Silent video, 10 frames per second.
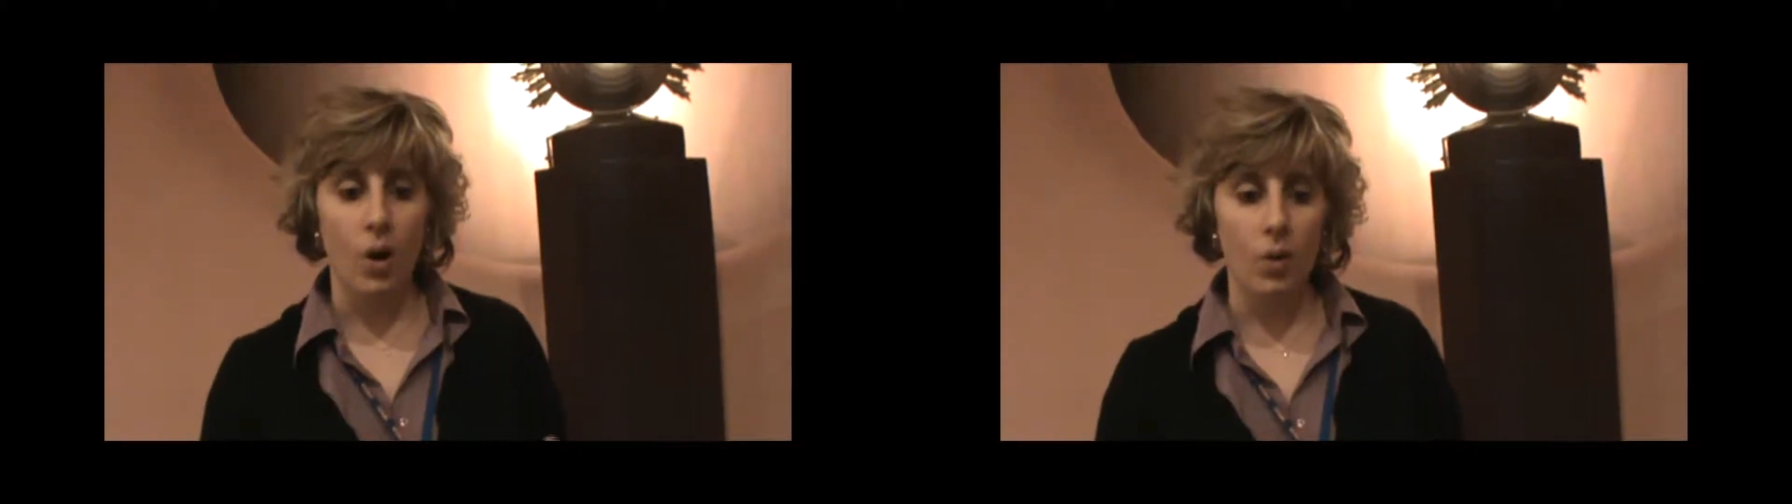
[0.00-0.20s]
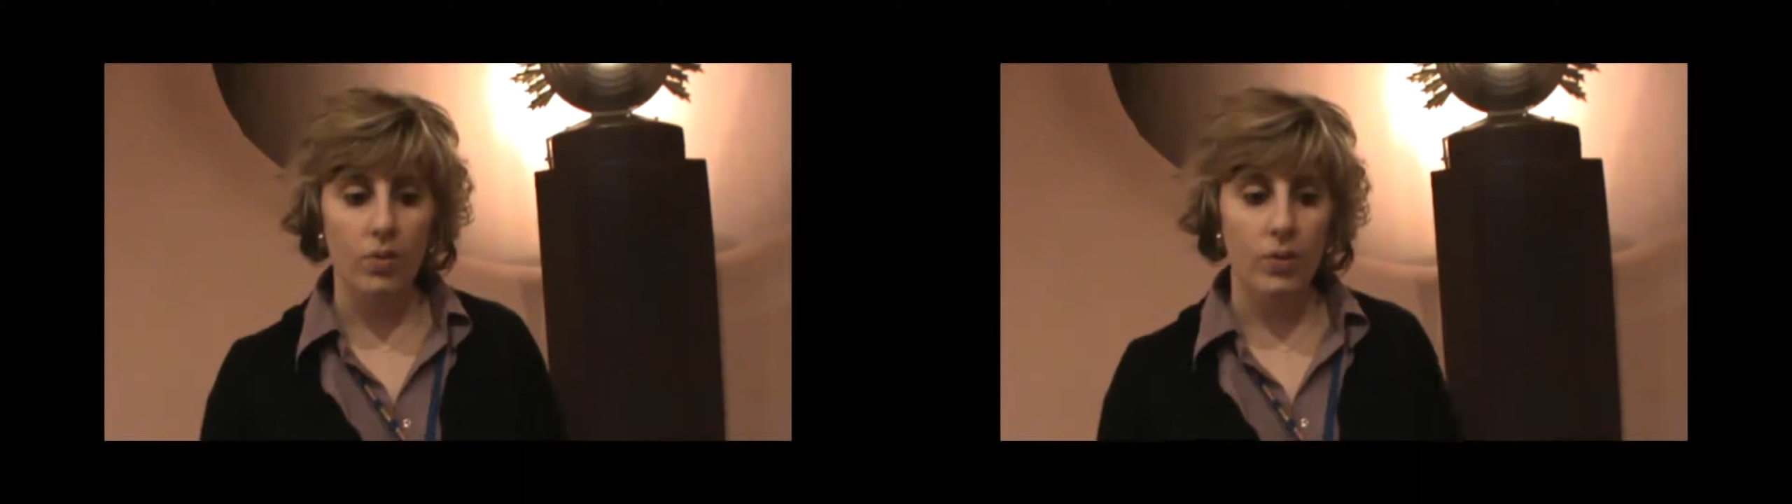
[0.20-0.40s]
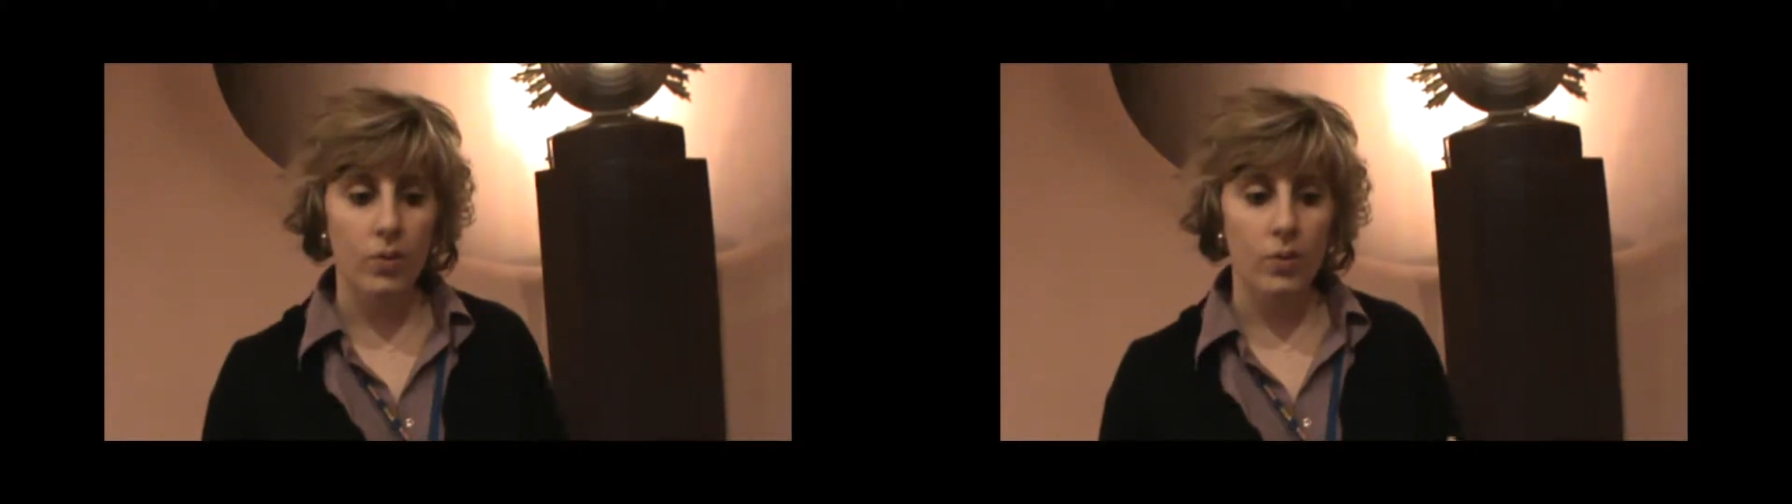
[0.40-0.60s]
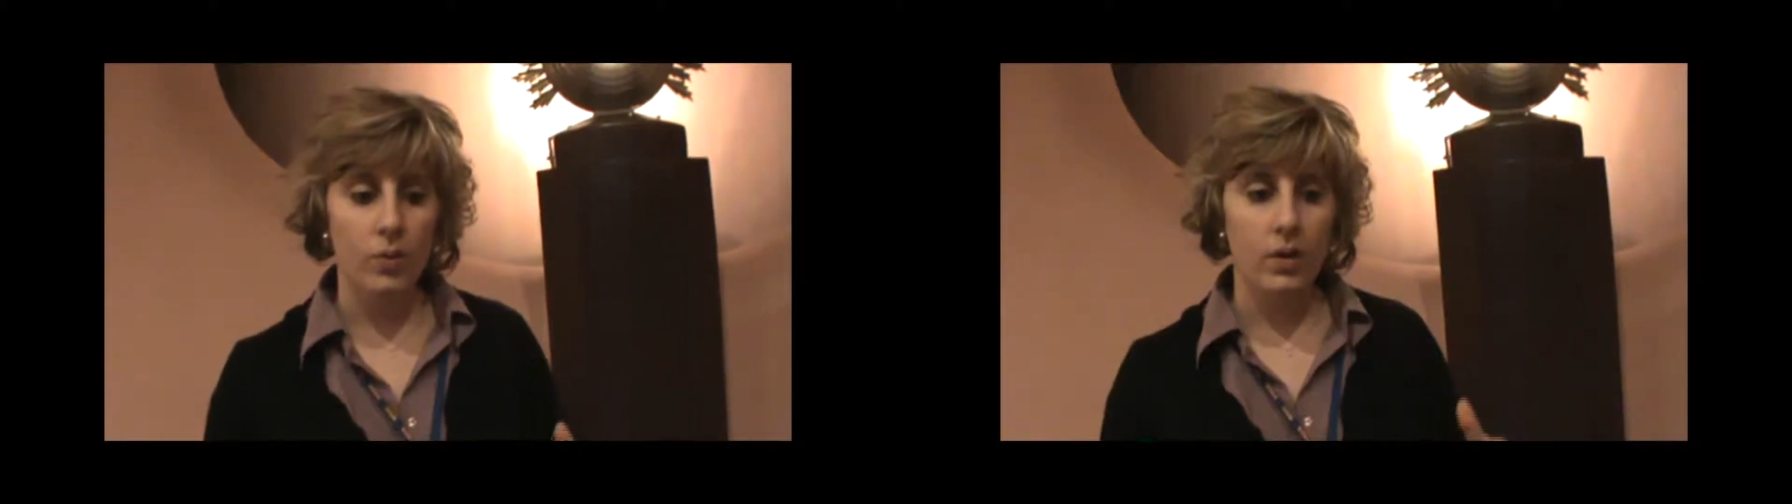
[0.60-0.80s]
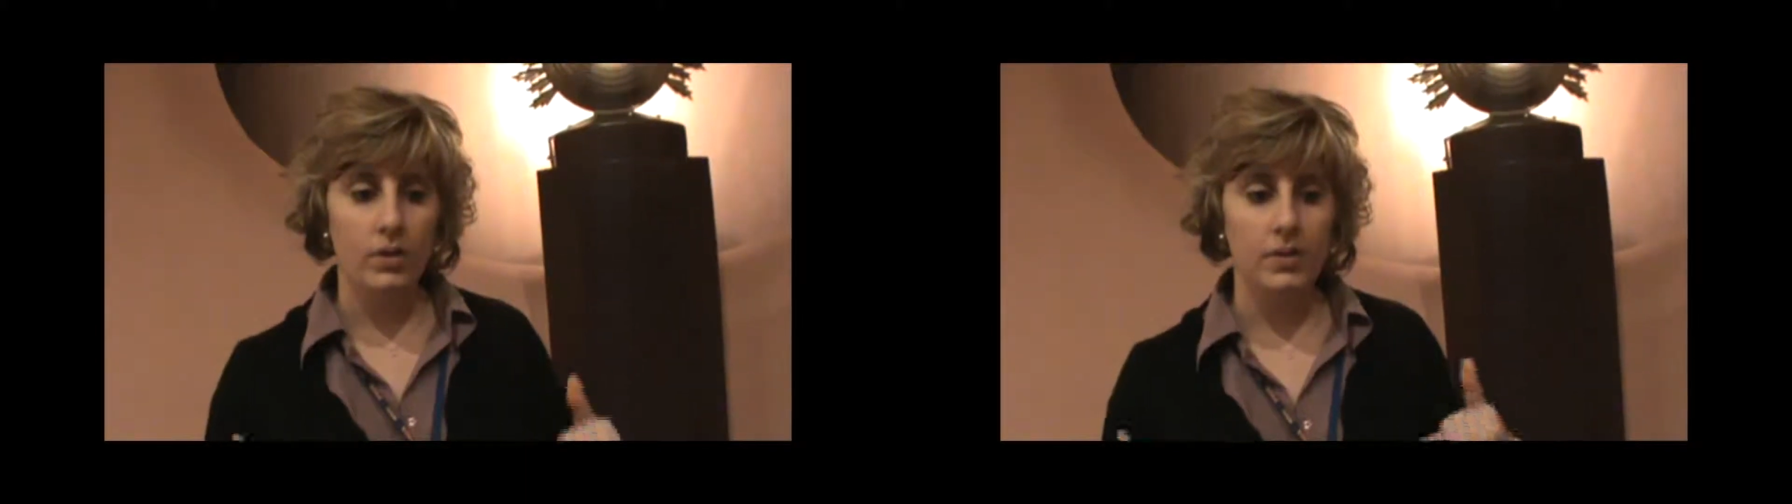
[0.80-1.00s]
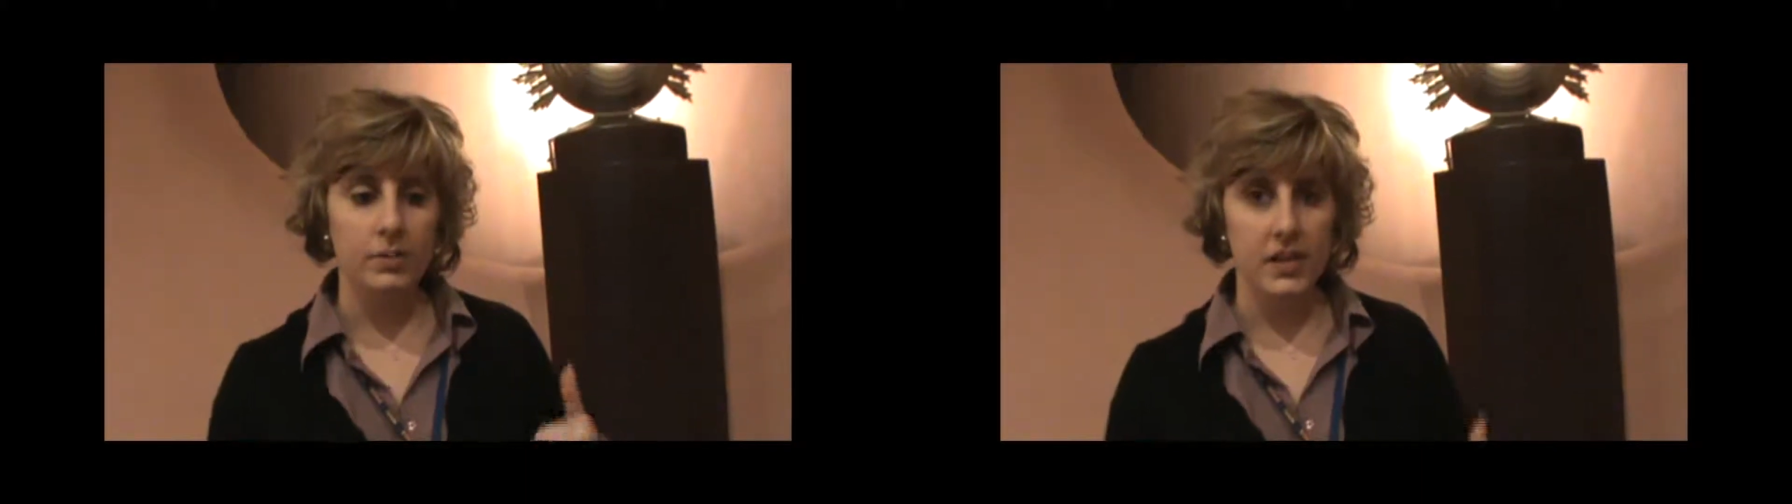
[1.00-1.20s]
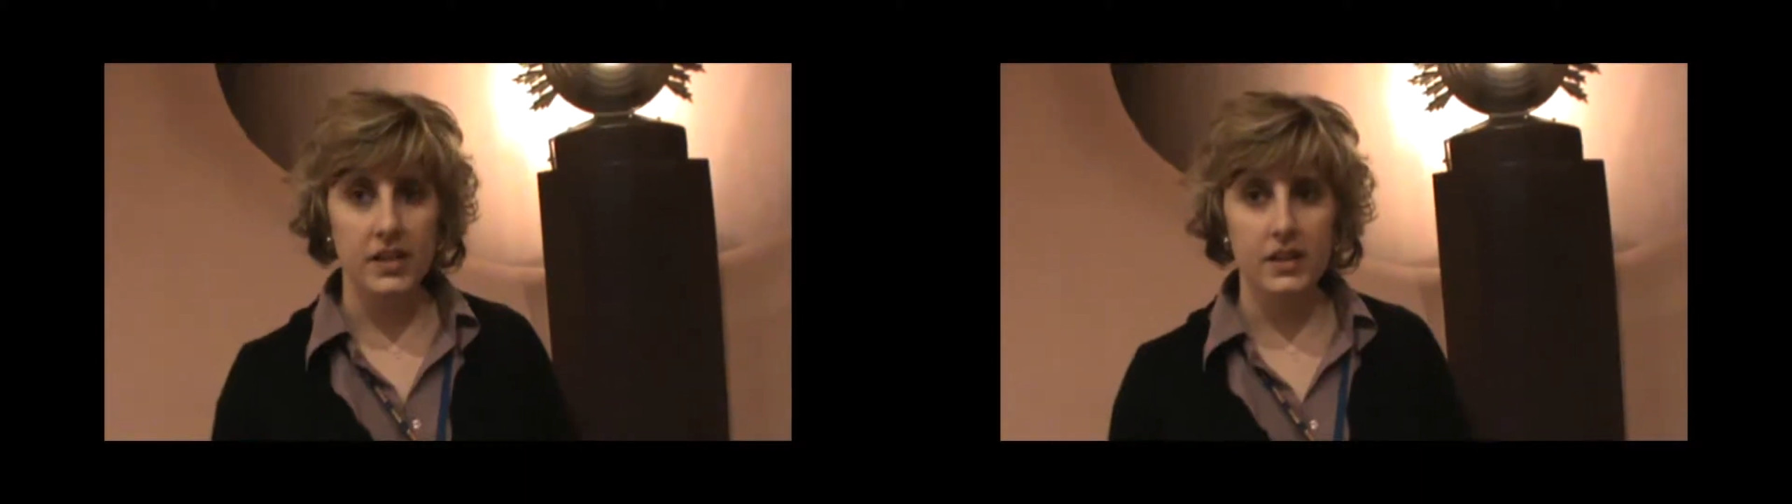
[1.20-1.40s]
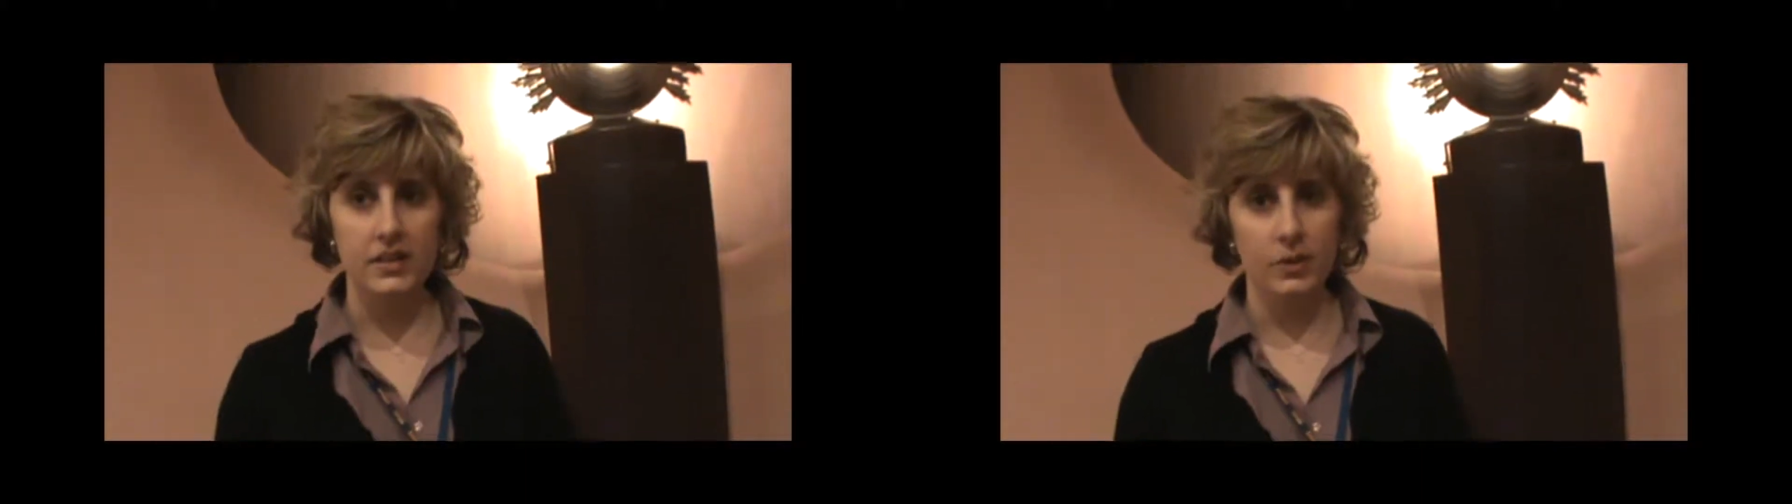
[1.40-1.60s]
although the
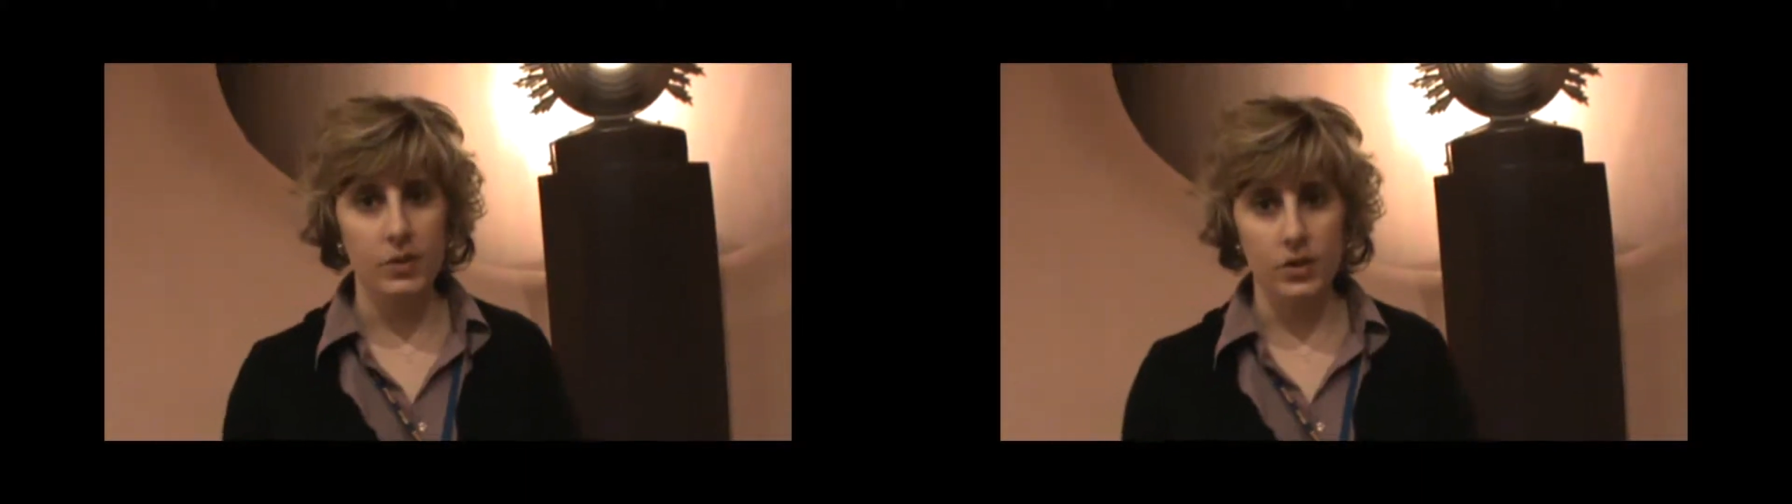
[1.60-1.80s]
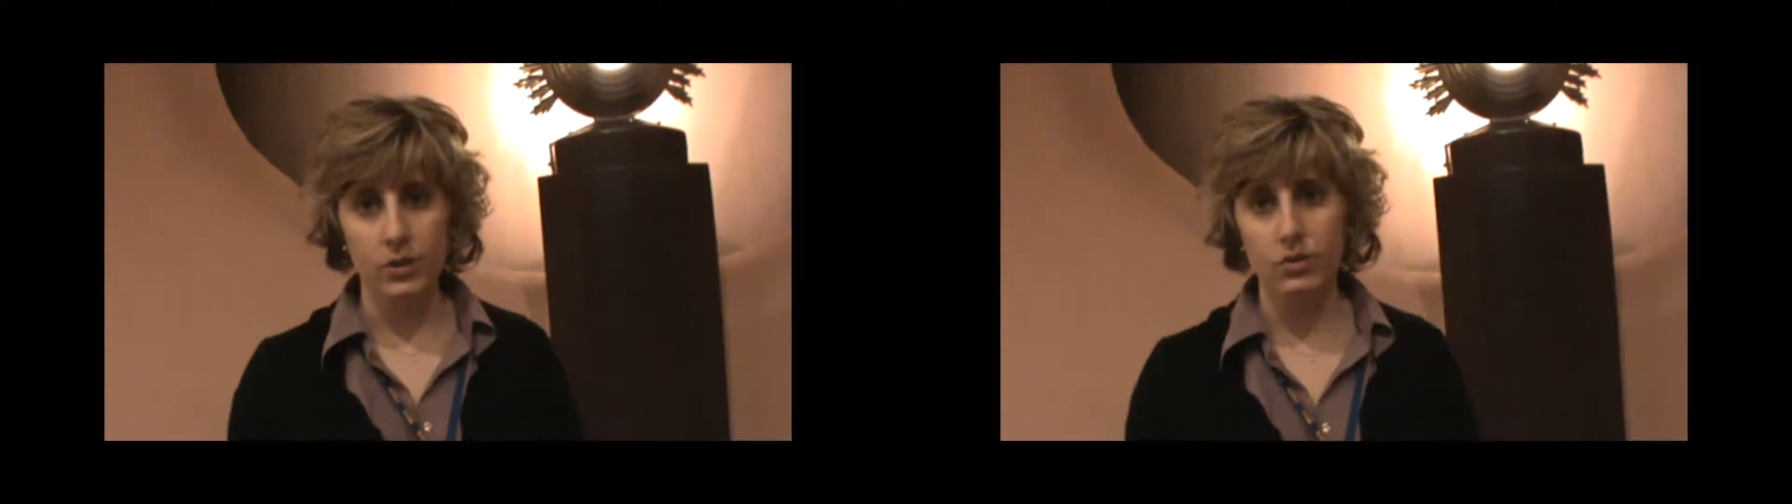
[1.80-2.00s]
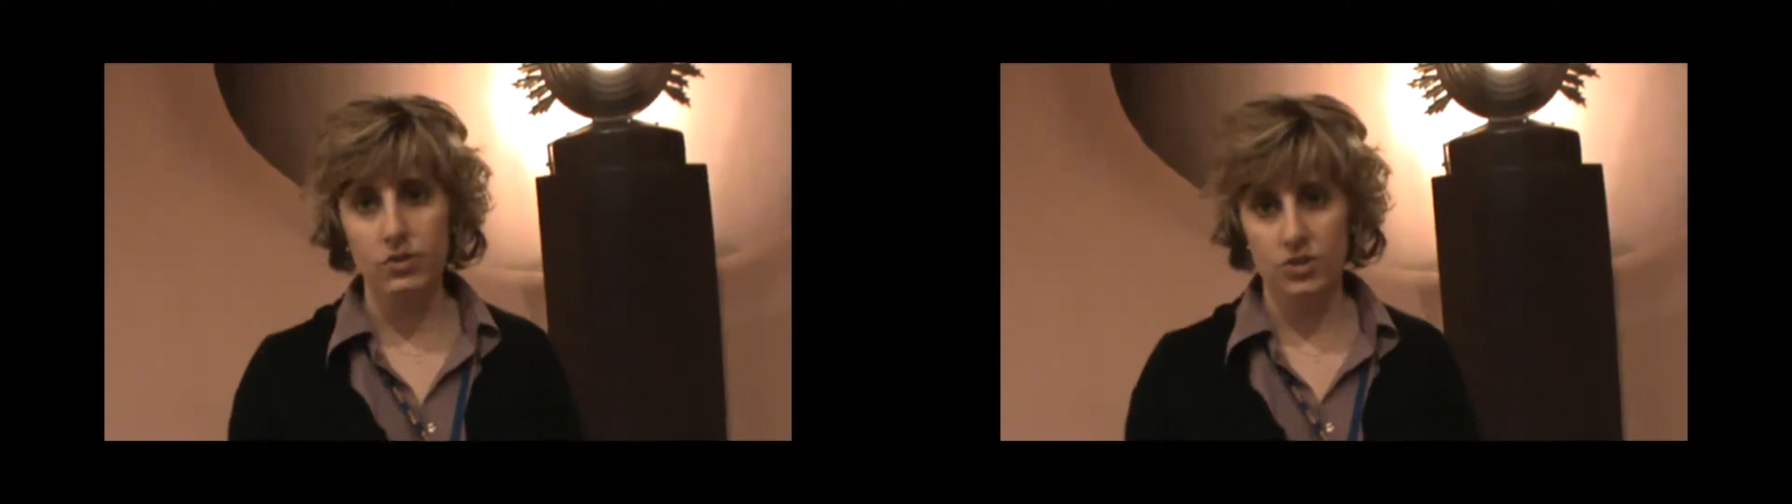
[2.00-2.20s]
media that we use